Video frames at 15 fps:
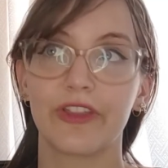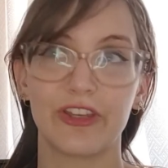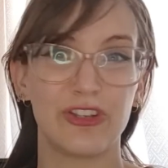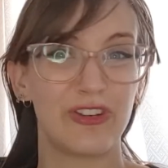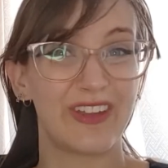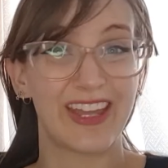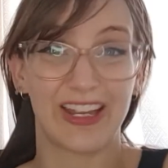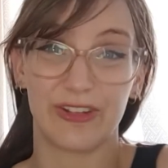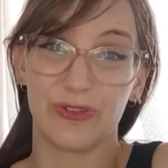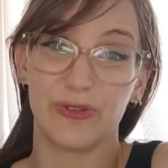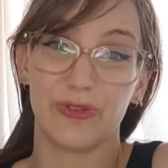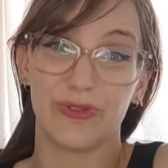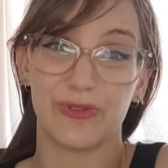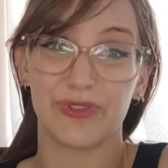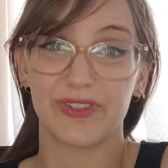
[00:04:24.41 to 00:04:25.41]
then you can
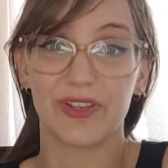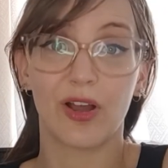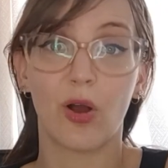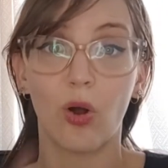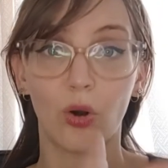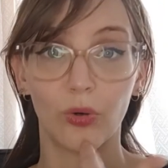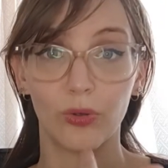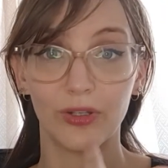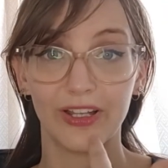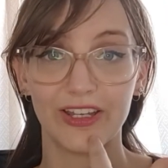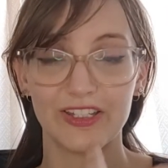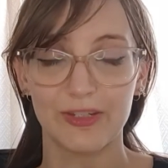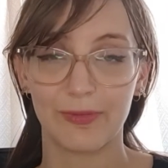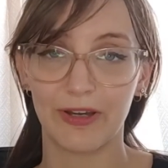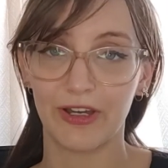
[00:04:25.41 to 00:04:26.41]
use oral
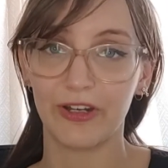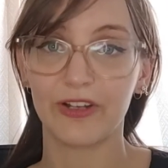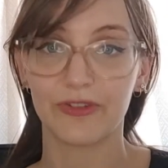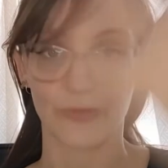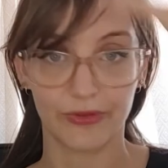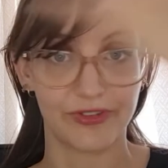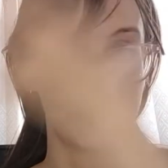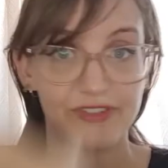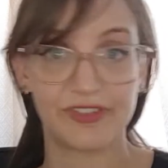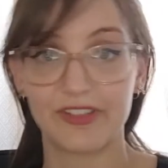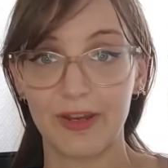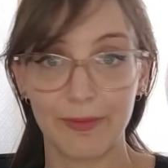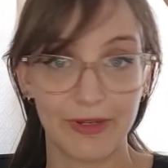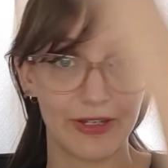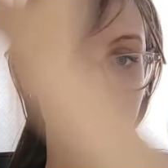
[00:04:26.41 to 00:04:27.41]
antibiotics or
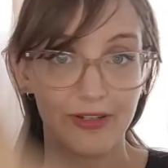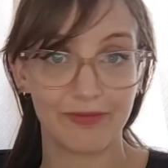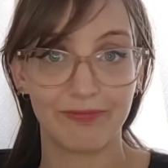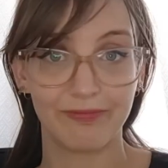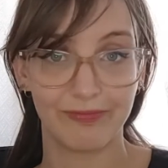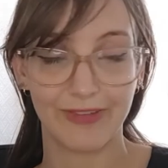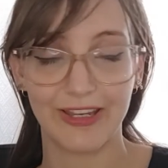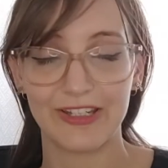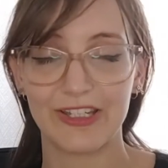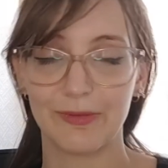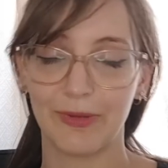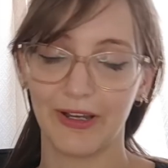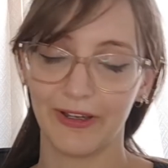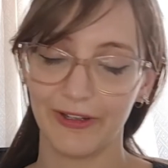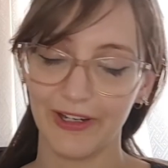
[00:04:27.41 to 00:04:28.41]
systemic
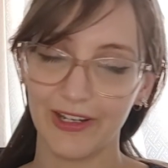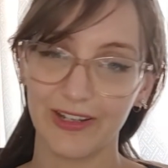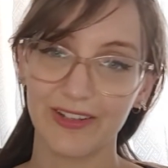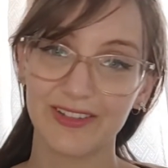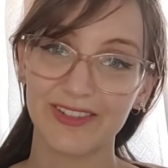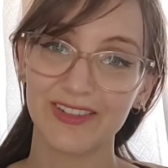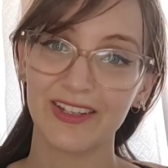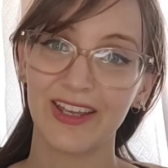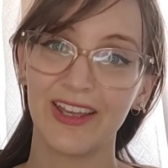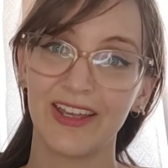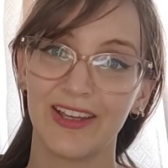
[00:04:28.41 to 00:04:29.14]
antibiotics.